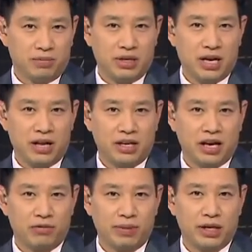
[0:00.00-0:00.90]
But now the
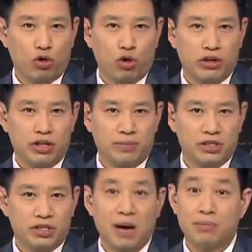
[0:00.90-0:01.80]
government has ordered them to
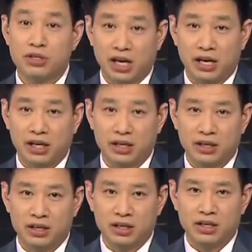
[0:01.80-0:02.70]
stop selling.
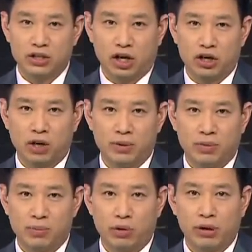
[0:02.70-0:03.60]
John Holman
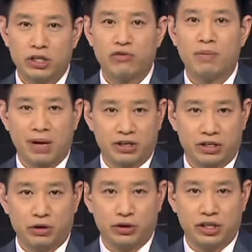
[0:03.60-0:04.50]
reports from
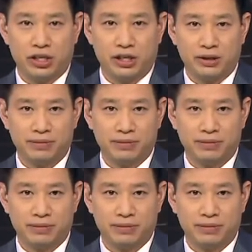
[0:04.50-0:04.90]
Mexico City.